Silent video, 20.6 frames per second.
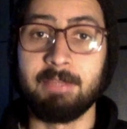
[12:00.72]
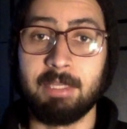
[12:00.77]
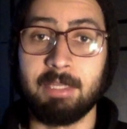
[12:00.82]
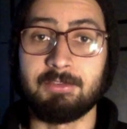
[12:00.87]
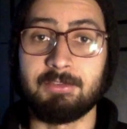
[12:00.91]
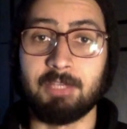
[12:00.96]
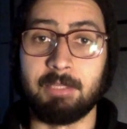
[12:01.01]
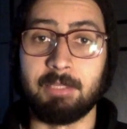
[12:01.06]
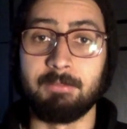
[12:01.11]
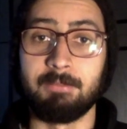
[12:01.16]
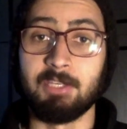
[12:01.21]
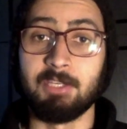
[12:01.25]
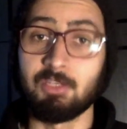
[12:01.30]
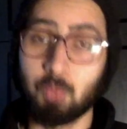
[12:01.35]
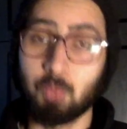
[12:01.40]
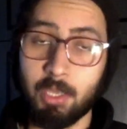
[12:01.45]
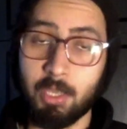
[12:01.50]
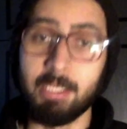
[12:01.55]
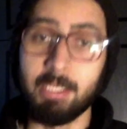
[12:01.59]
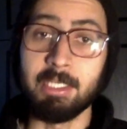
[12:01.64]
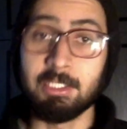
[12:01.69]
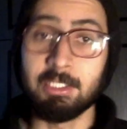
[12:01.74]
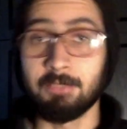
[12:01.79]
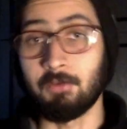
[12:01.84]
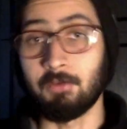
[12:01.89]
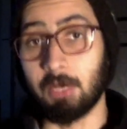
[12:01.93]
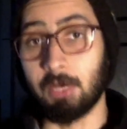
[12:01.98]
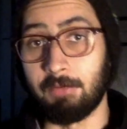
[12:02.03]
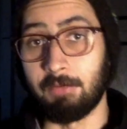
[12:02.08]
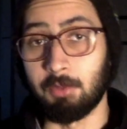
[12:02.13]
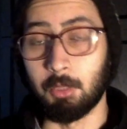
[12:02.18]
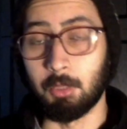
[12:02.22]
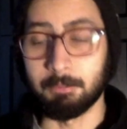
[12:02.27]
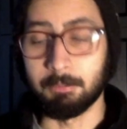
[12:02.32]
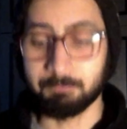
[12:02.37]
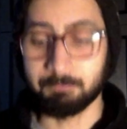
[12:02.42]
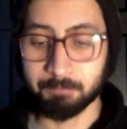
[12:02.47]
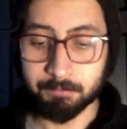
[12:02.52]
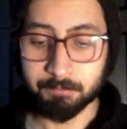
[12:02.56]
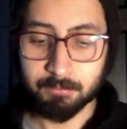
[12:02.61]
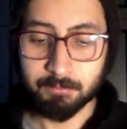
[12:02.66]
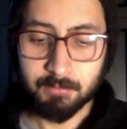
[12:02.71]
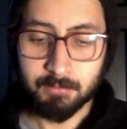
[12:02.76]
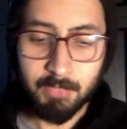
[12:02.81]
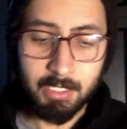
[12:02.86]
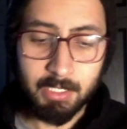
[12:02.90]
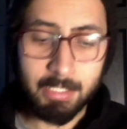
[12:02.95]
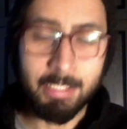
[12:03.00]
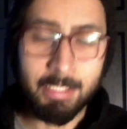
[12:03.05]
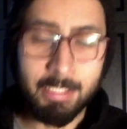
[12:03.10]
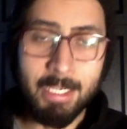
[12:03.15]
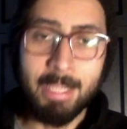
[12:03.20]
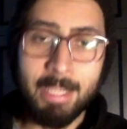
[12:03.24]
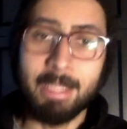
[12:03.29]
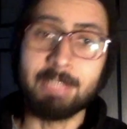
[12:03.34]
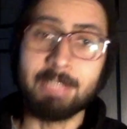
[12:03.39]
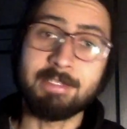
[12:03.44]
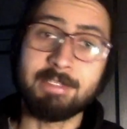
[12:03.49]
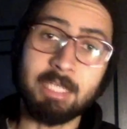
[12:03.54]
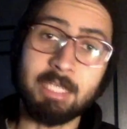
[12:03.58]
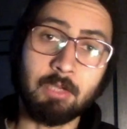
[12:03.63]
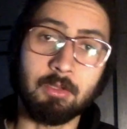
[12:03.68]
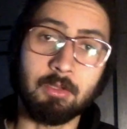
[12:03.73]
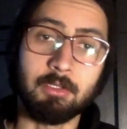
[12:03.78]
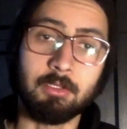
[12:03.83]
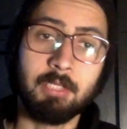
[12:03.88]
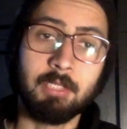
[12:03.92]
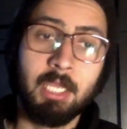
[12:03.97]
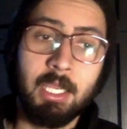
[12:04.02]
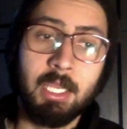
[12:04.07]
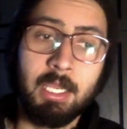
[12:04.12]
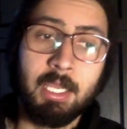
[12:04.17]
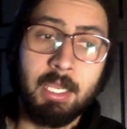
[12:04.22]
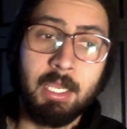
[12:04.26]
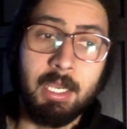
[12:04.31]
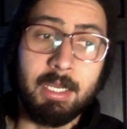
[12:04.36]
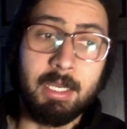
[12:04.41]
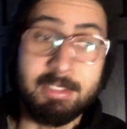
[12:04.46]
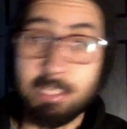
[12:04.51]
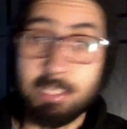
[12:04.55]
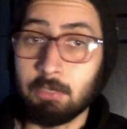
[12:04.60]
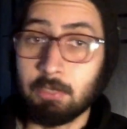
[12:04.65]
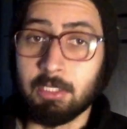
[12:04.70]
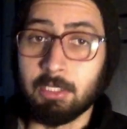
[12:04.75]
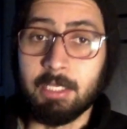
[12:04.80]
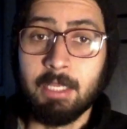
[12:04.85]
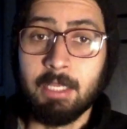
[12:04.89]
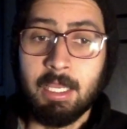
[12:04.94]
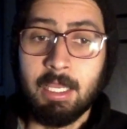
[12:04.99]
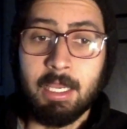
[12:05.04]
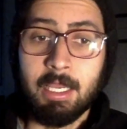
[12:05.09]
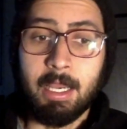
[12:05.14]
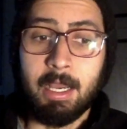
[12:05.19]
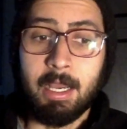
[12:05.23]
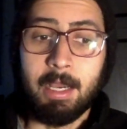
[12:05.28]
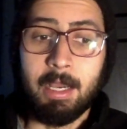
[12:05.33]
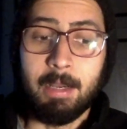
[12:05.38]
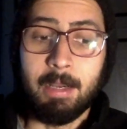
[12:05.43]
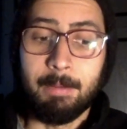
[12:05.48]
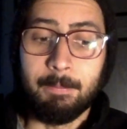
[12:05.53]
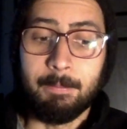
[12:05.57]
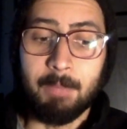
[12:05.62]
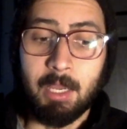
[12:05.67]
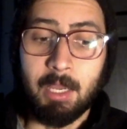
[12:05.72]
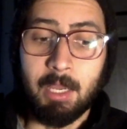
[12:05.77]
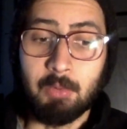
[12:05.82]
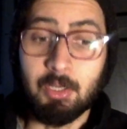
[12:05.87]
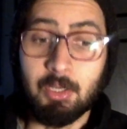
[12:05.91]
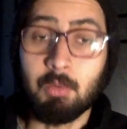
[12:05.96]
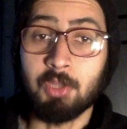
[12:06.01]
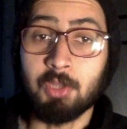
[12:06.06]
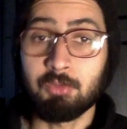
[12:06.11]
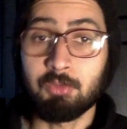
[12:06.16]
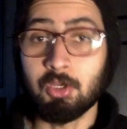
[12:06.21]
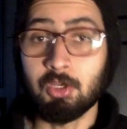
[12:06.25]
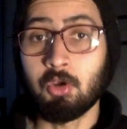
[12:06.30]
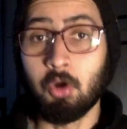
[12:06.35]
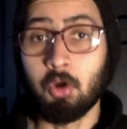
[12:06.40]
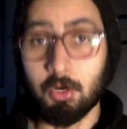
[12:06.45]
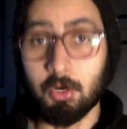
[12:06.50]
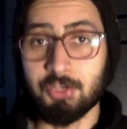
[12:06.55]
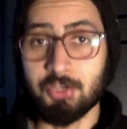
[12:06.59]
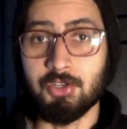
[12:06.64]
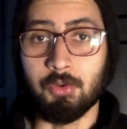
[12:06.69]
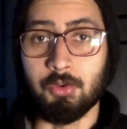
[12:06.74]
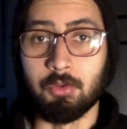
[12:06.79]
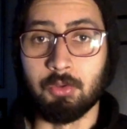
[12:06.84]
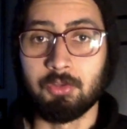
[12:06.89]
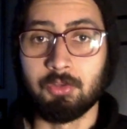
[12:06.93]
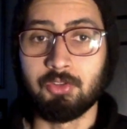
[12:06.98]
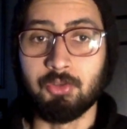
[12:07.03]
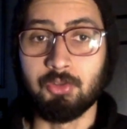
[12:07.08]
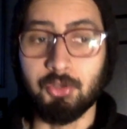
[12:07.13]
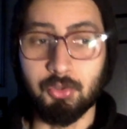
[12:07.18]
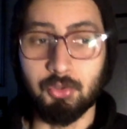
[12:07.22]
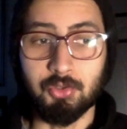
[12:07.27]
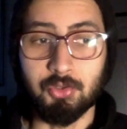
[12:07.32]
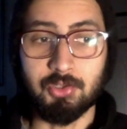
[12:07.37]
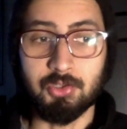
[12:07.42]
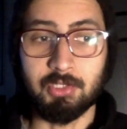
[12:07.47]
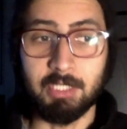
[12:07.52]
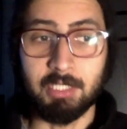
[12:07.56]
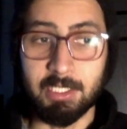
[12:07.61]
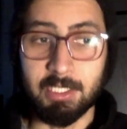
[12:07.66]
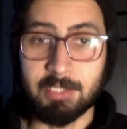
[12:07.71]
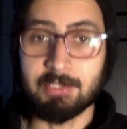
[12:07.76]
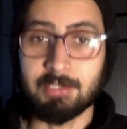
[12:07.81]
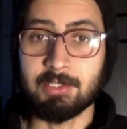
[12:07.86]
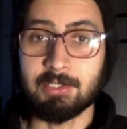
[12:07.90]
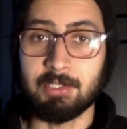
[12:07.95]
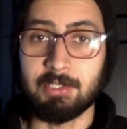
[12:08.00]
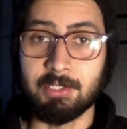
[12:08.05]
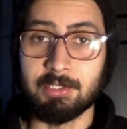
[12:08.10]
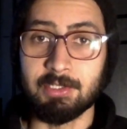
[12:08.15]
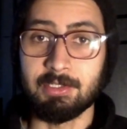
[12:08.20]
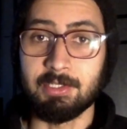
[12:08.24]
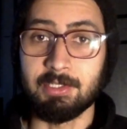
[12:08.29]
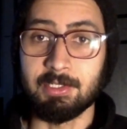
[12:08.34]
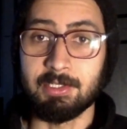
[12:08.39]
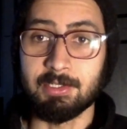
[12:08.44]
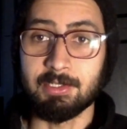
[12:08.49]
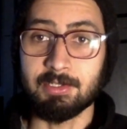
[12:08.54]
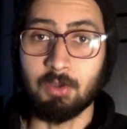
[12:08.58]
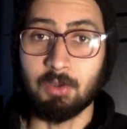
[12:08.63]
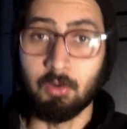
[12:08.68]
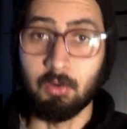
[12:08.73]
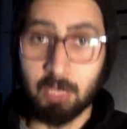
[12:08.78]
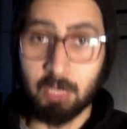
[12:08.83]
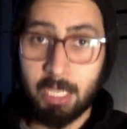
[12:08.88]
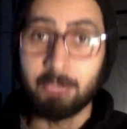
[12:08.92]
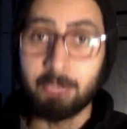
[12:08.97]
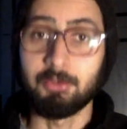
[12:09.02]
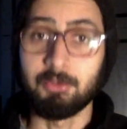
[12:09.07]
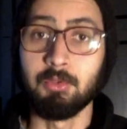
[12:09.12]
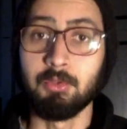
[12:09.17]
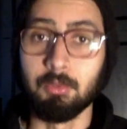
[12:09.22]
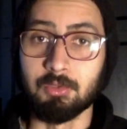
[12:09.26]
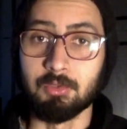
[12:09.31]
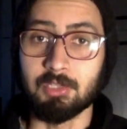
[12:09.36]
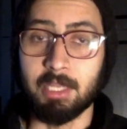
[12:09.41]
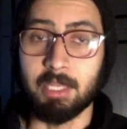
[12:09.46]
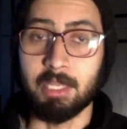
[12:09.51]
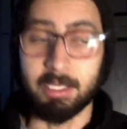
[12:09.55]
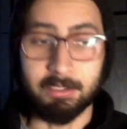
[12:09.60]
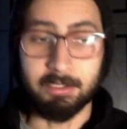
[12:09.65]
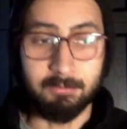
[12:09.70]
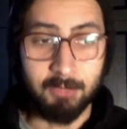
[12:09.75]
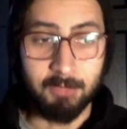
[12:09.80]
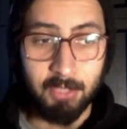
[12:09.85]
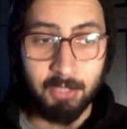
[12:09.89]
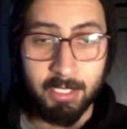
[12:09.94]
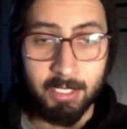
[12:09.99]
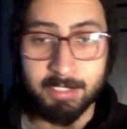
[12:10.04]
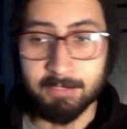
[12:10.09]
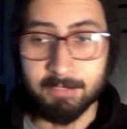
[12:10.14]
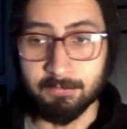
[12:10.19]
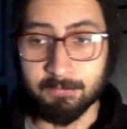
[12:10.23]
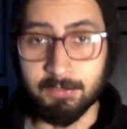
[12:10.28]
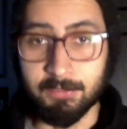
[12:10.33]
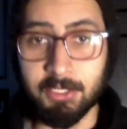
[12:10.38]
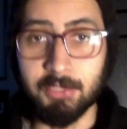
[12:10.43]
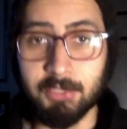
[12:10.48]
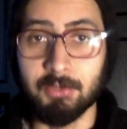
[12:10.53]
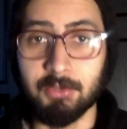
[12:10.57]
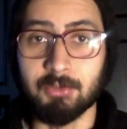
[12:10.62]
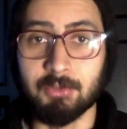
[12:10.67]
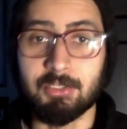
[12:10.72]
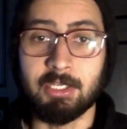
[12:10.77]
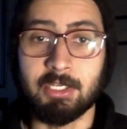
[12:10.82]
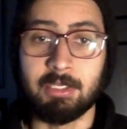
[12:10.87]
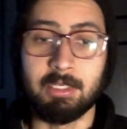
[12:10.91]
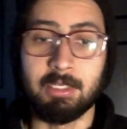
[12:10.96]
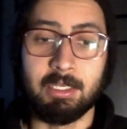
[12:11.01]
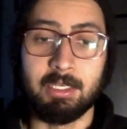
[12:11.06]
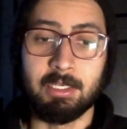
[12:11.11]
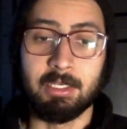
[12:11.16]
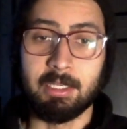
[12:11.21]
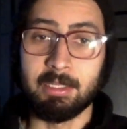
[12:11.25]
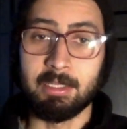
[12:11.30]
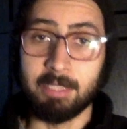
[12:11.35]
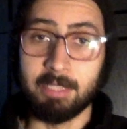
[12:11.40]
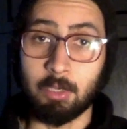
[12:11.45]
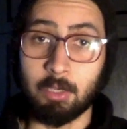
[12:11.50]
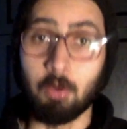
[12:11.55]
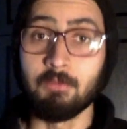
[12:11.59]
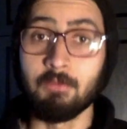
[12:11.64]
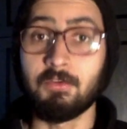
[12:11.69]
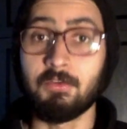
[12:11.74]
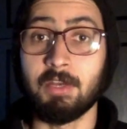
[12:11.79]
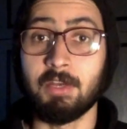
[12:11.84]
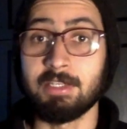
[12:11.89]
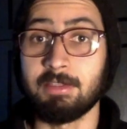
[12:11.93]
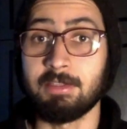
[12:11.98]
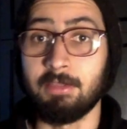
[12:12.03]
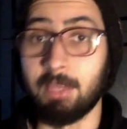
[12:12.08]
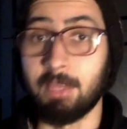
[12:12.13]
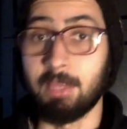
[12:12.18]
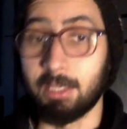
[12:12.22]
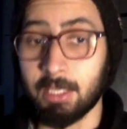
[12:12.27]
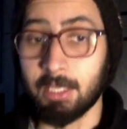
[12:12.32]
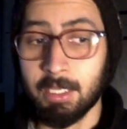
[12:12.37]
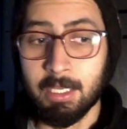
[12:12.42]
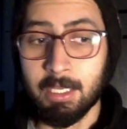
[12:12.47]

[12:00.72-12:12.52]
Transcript: that's it. It's way easier for everyone. And secondly, I really want to encourage you to use these online tools, like creating videos in the conference thing,